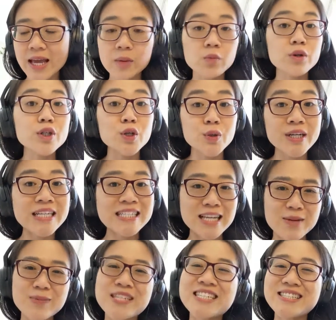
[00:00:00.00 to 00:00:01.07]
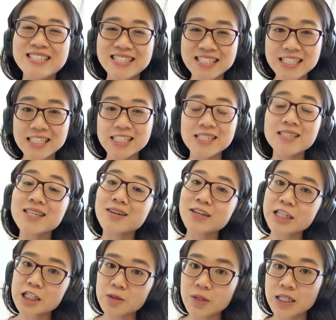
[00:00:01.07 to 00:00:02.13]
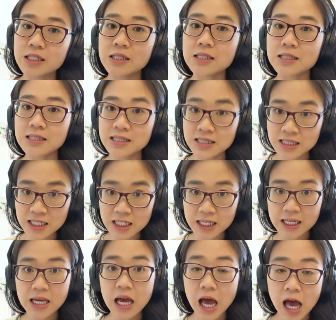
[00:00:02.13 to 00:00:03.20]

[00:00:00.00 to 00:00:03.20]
and what your examiners and teachers are expecting to see